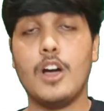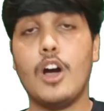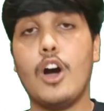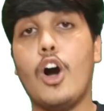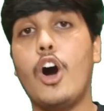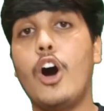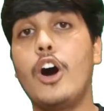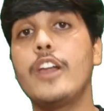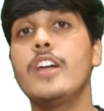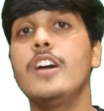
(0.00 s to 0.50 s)

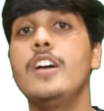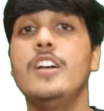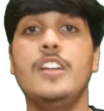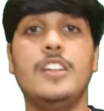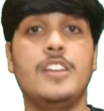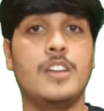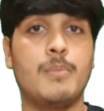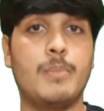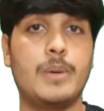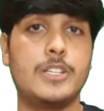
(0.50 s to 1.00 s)
Or
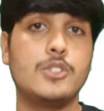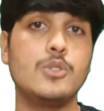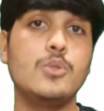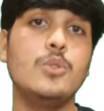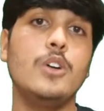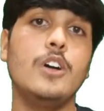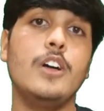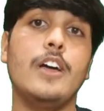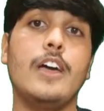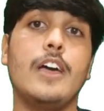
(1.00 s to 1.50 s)
number two,
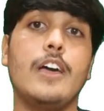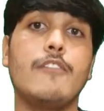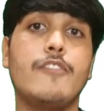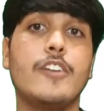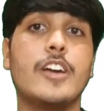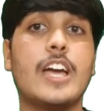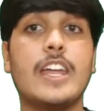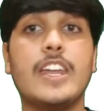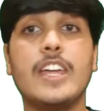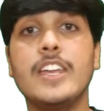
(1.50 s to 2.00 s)
if we
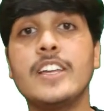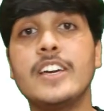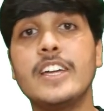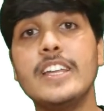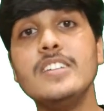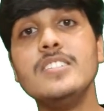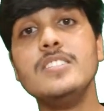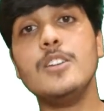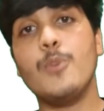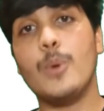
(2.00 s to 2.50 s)
can
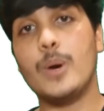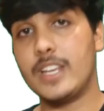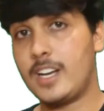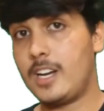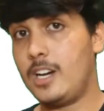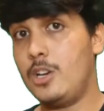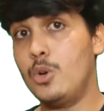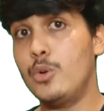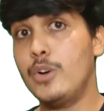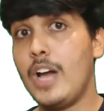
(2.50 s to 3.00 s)
increase the
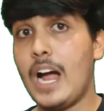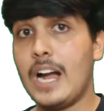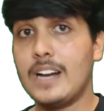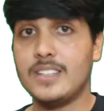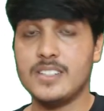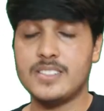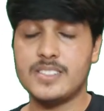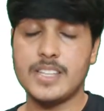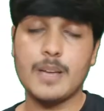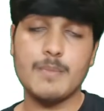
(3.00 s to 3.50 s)
vertical load at
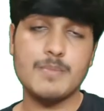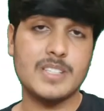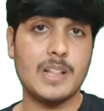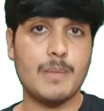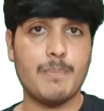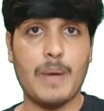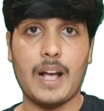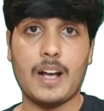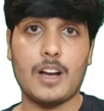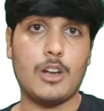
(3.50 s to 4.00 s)
the same
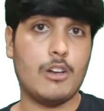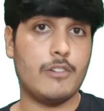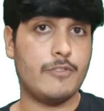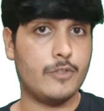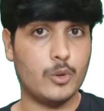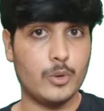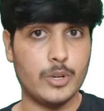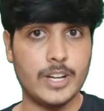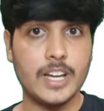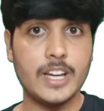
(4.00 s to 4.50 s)
slip angle of
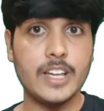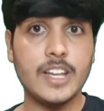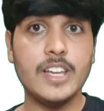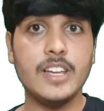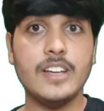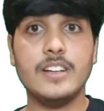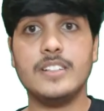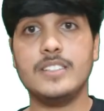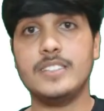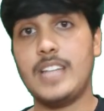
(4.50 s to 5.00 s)
4
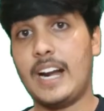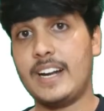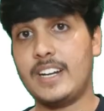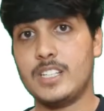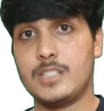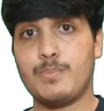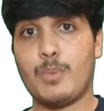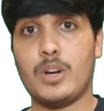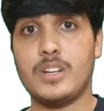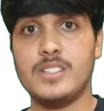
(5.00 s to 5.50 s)
degree, that
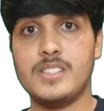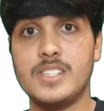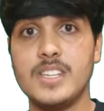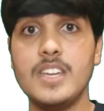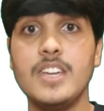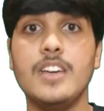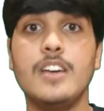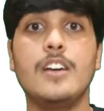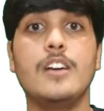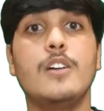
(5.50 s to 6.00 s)
is point
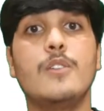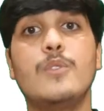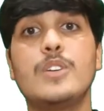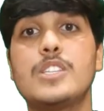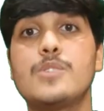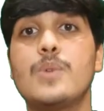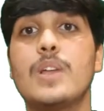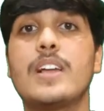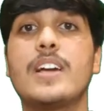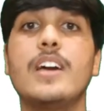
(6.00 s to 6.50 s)
C,
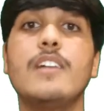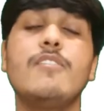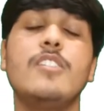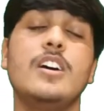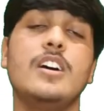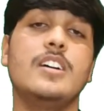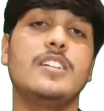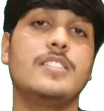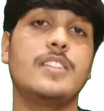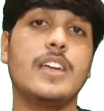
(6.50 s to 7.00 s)
which will give
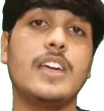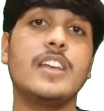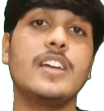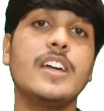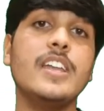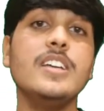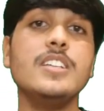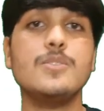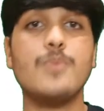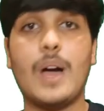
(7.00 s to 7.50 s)
the
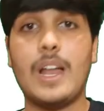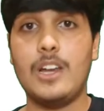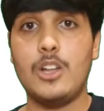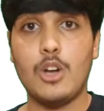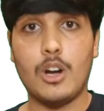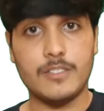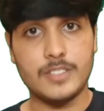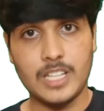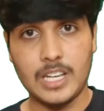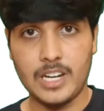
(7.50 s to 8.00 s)
increased value
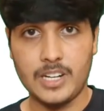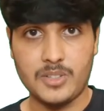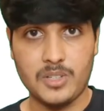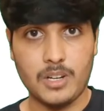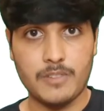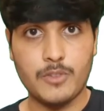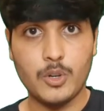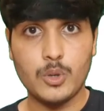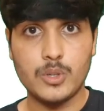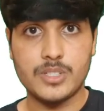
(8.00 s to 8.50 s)
of the lateral
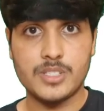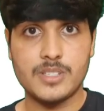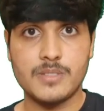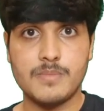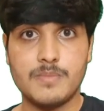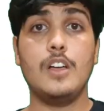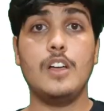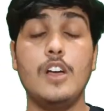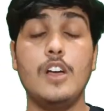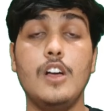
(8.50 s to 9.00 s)
force.
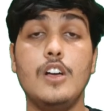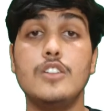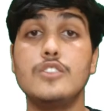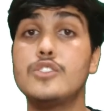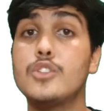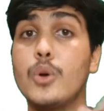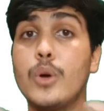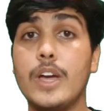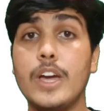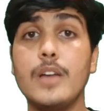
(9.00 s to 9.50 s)

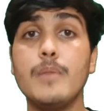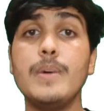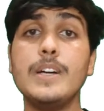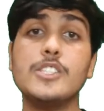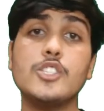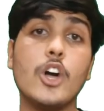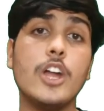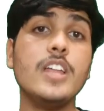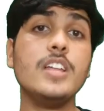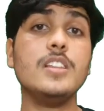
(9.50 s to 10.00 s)
So here by
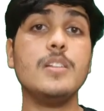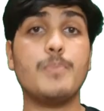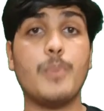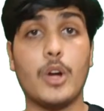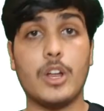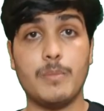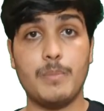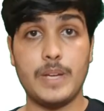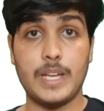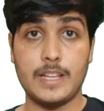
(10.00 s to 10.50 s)
joining the
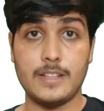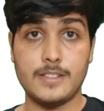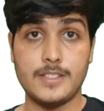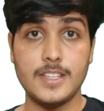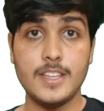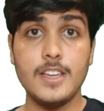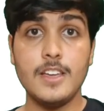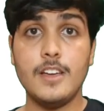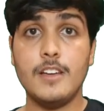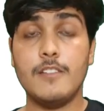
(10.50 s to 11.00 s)
point B and
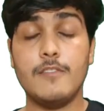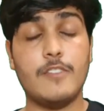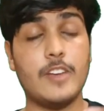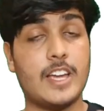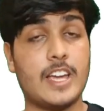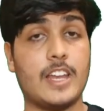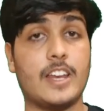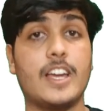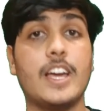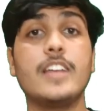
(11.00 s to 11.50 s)
C, we
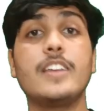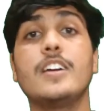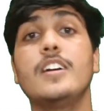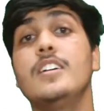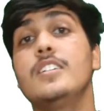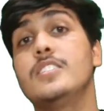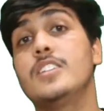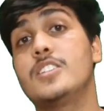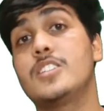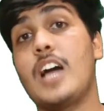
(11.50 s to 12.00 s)
can get
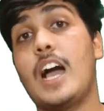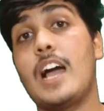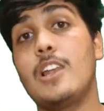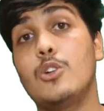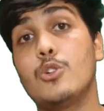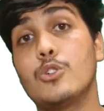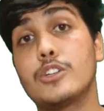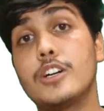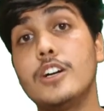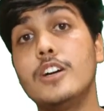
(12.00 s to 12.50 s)
the tire
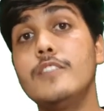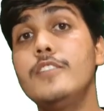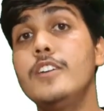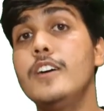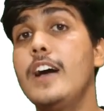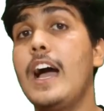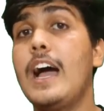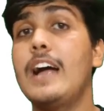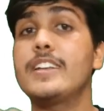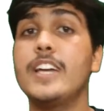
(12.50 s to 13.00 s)
load curve
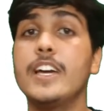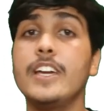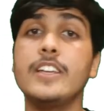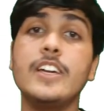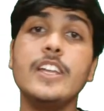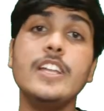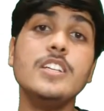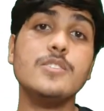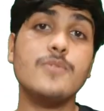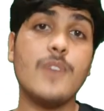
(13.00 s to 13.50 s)
at the
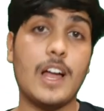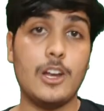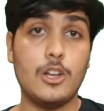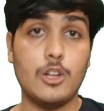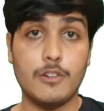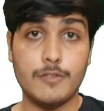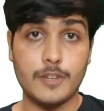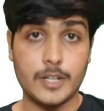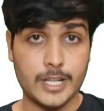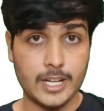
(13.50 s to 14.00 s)
increased value
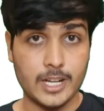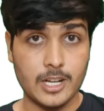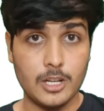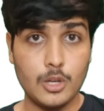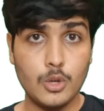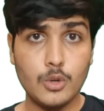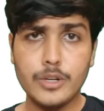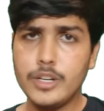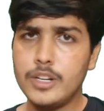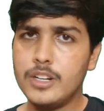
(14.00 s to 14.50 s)
of vertical
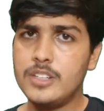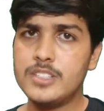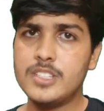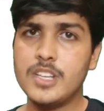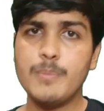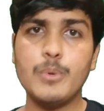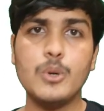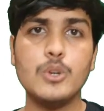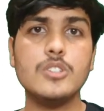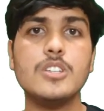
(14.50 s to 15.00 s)
load,
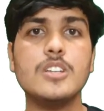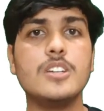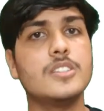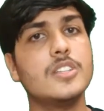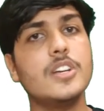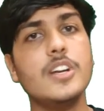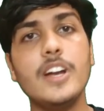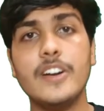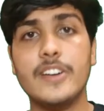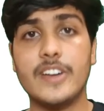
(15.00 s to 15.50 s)
suppose
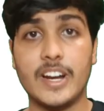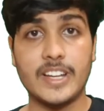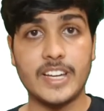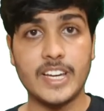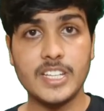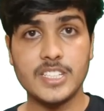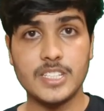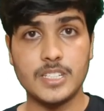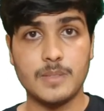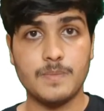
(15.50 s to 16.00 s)
300
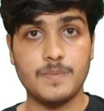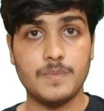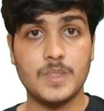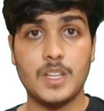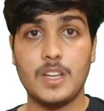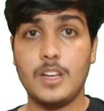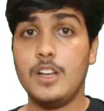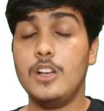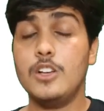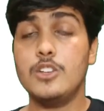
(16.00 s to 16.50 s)
kg.
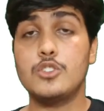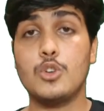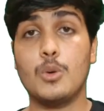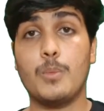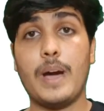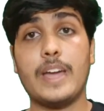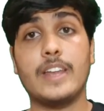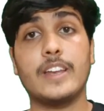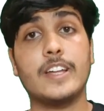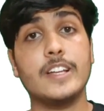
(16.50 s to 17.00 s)
So
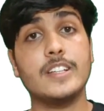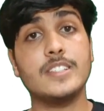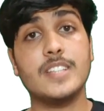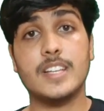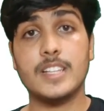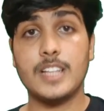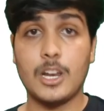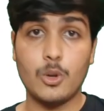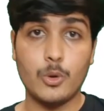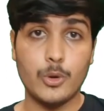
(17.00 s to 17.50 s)
by increasing
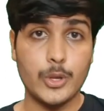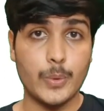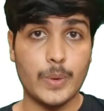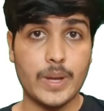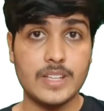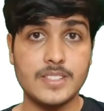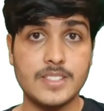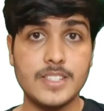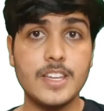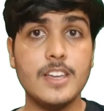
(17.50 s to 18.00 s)
the load, you
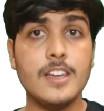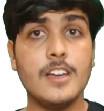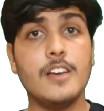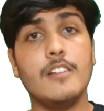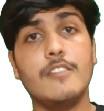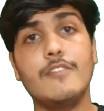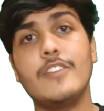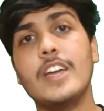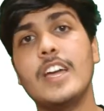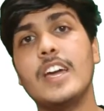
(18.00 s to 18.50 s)
can see
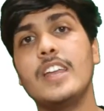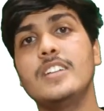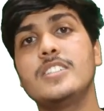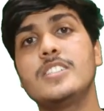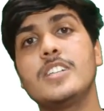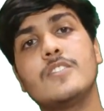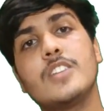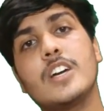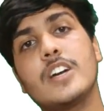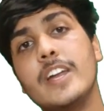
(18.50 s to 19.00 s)
we can
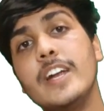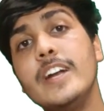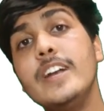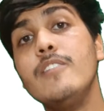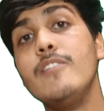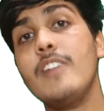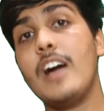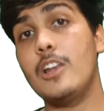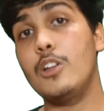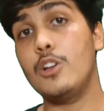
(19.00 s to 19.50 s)
achieve the greater
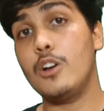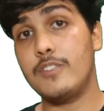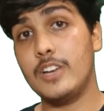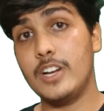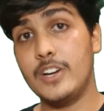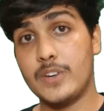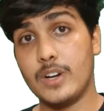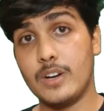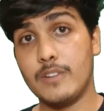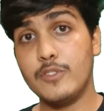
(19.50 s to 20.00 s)
value of
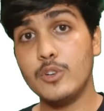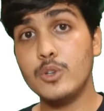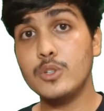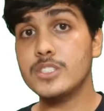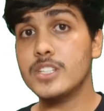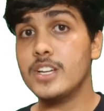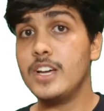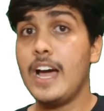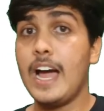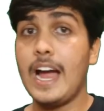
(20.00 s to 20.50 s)
lateral
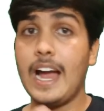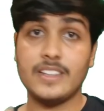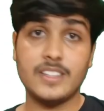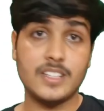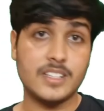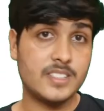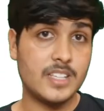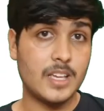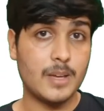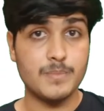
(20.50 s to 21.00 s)
force at the
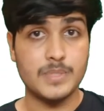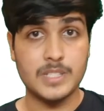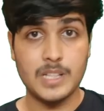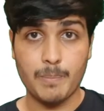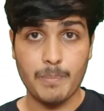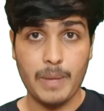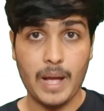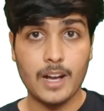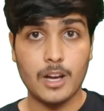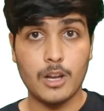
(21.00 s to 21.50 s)
same
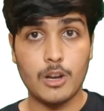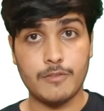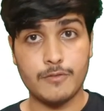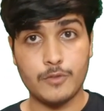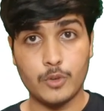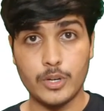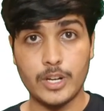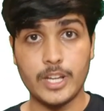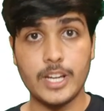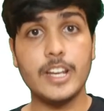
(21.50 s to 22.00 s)
slip angle of
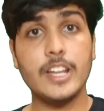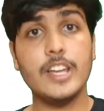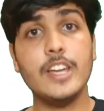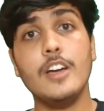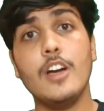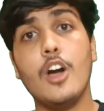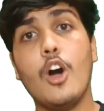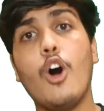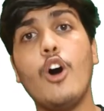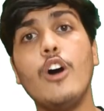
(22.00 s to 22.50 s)
4 degree,
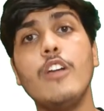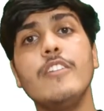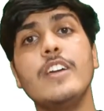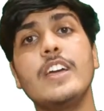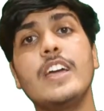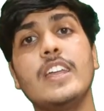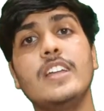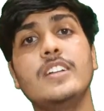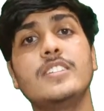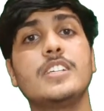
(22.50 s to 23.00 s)
or we
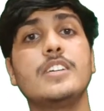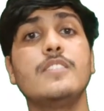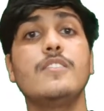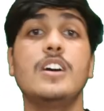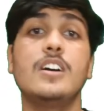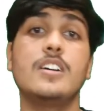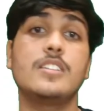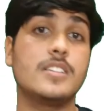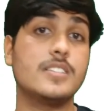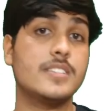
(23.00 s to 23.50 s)
can achieve
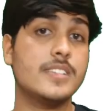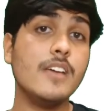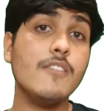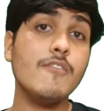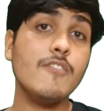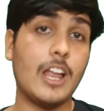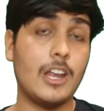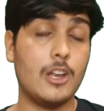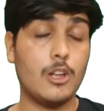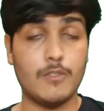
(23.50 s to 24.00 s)
the same
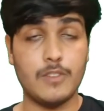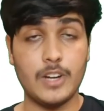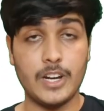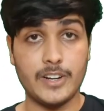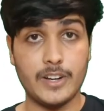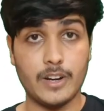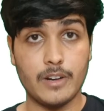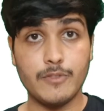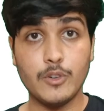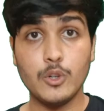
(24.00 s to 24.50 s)
value of
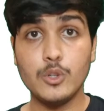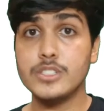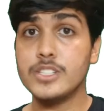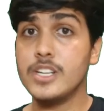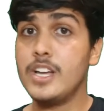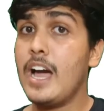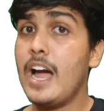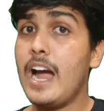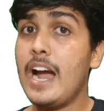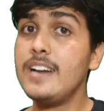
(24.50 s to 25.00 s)
lateral force
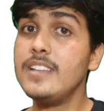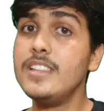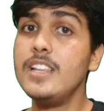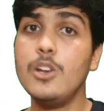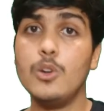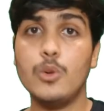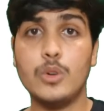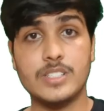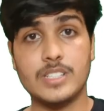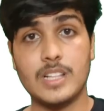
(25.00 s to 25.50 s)
at the
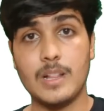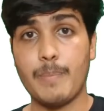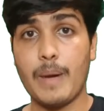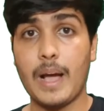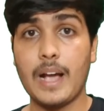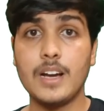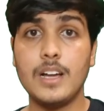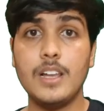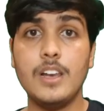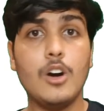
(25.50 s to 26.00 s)
lower slip
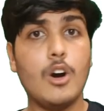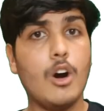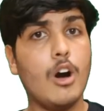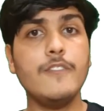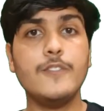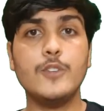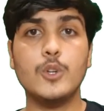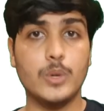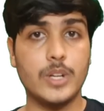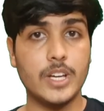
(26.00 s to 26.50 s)
angle
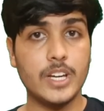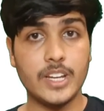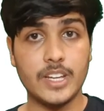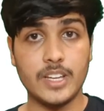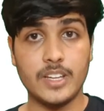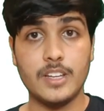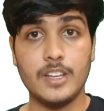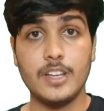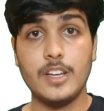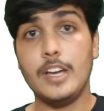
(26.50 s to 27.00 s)
of 2
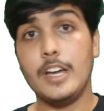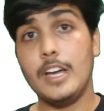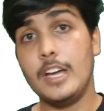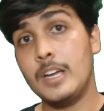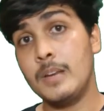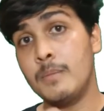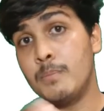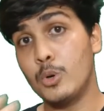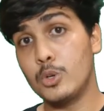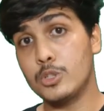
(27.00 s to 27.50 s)
degree.
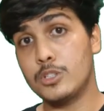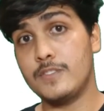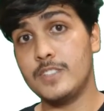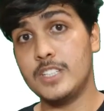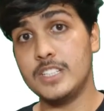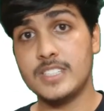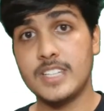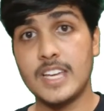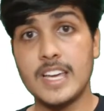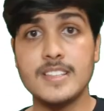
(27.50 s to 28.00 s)
In both of
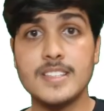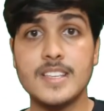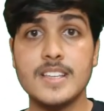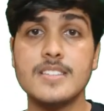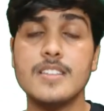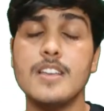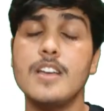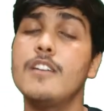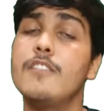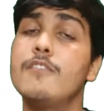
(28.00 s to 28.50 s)
these
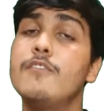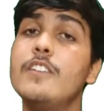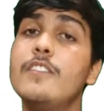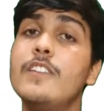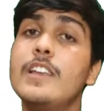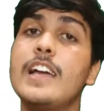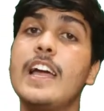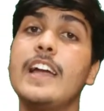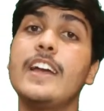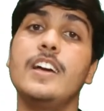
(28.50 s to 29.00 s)
cases, we
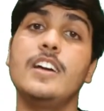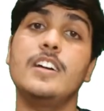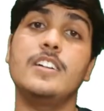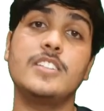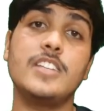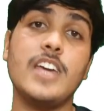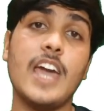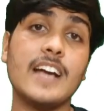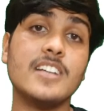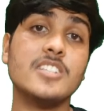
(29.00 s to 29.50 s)
will get
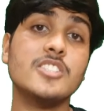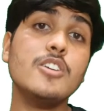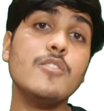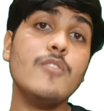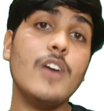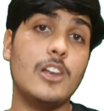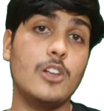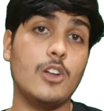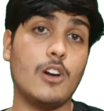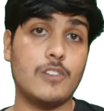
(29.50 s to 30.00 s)
the extra
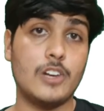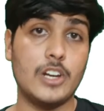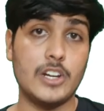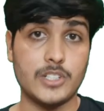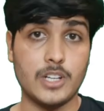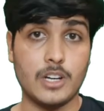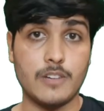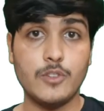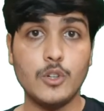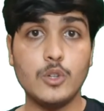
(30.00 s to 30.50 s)
value of
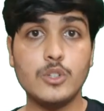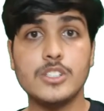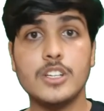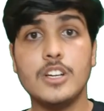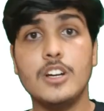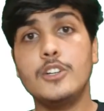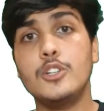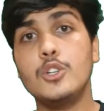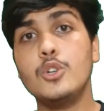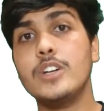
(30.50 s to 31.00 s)
lateral force
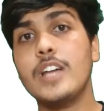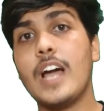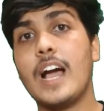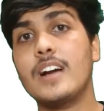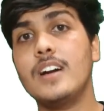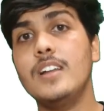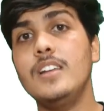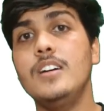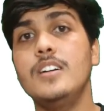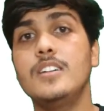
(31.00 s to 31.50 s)
to
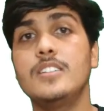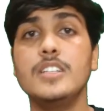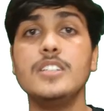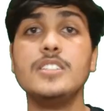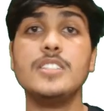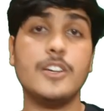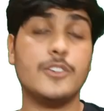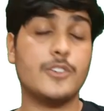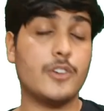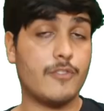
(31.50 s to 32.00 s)
tackle the
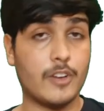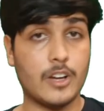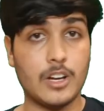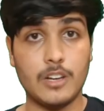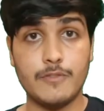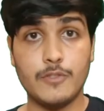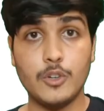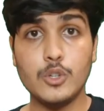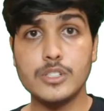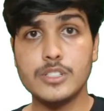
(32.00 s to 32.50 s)
centrifugal
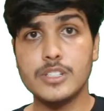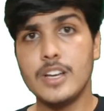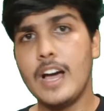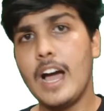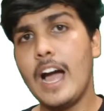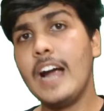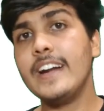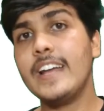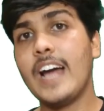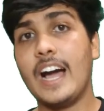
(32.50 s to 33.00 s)
force
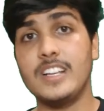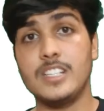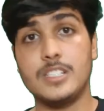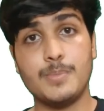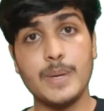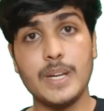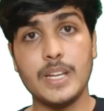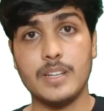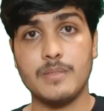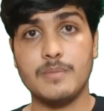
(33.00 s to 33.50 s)
at high
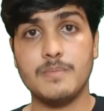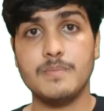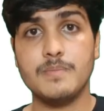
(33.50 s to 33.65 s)
speed.